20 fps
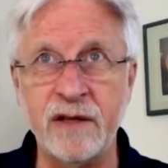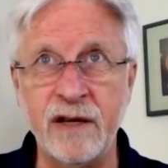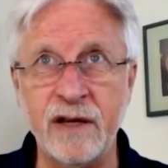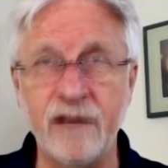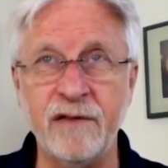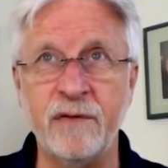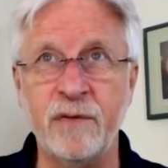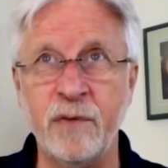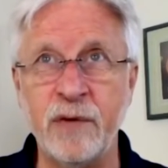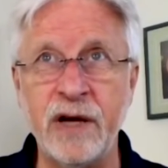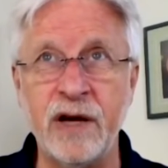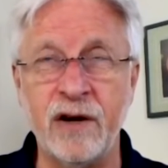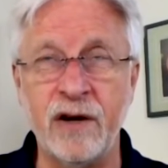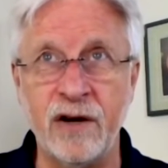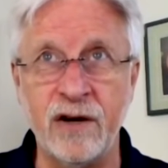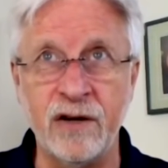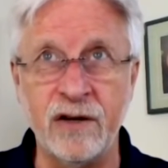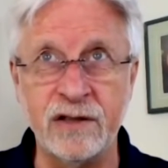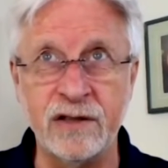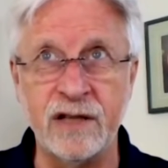if we
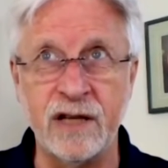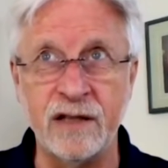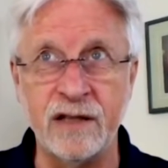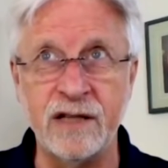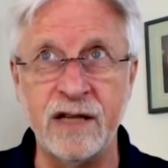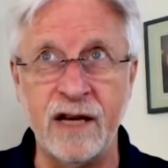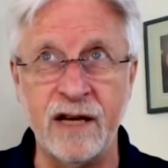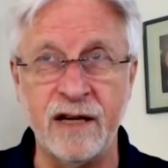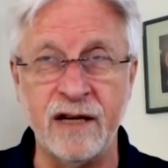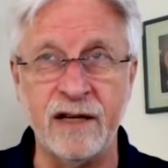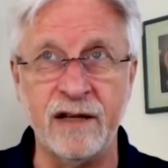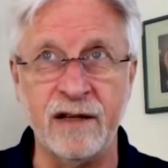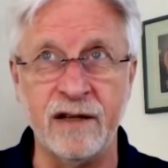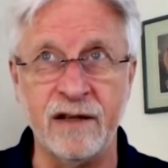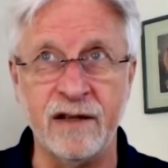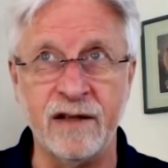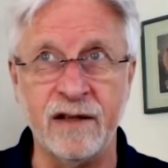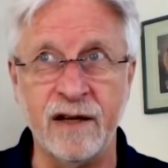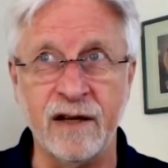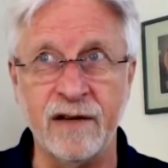are not
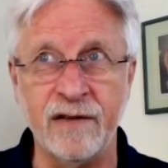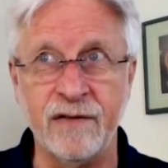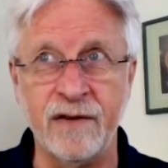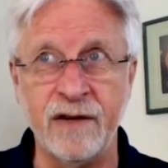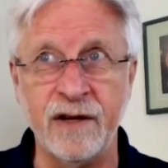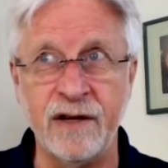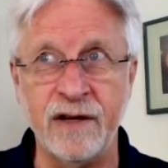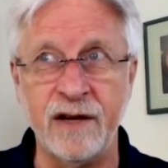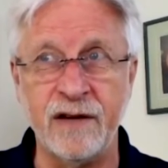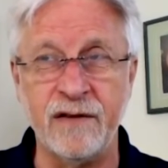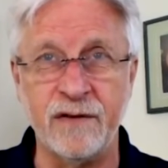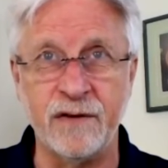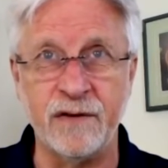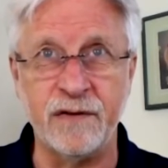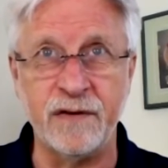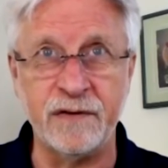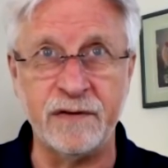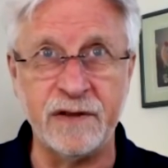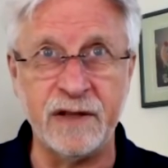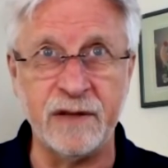suntanning every day for
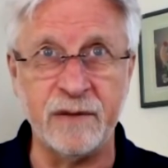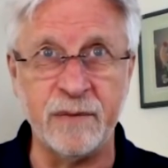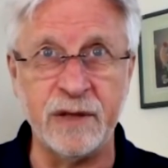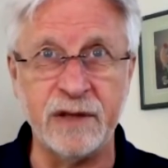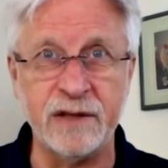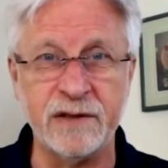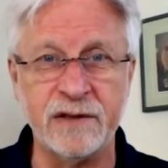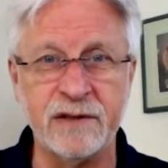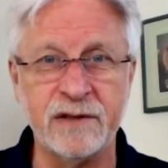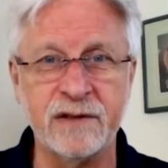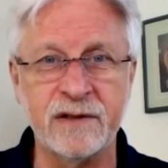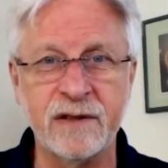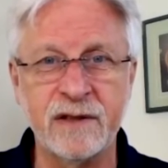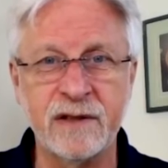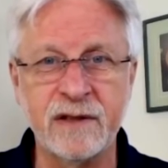15 minutes.